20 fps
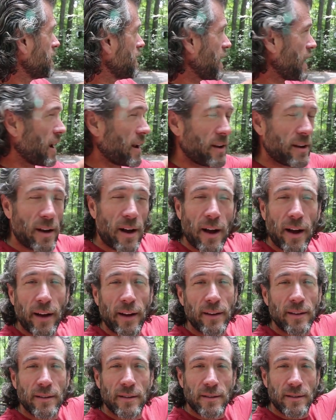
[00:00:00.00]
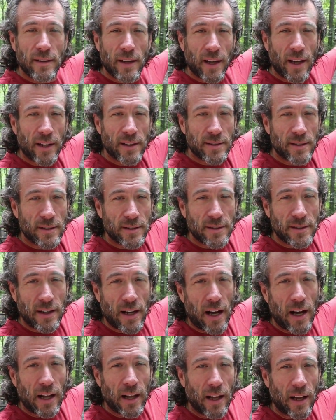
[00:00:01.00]
that at night against the
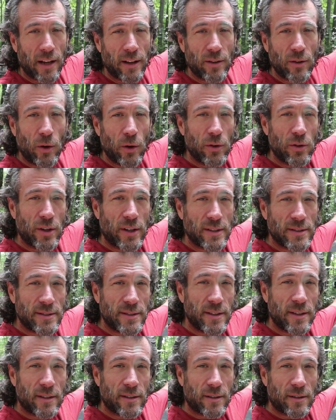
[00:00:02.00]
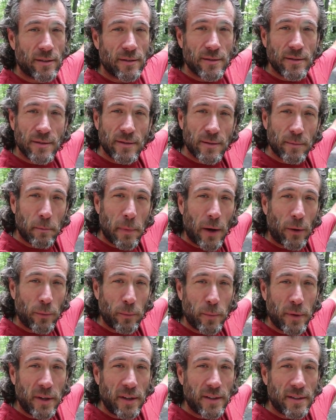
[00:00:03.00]
skyline, all you can see are
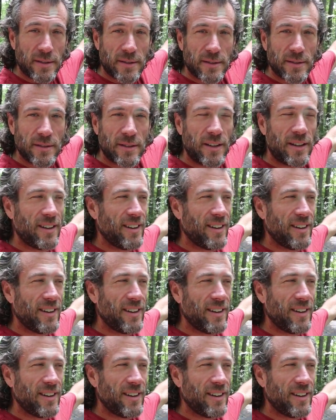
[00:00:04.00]
mountain peaks.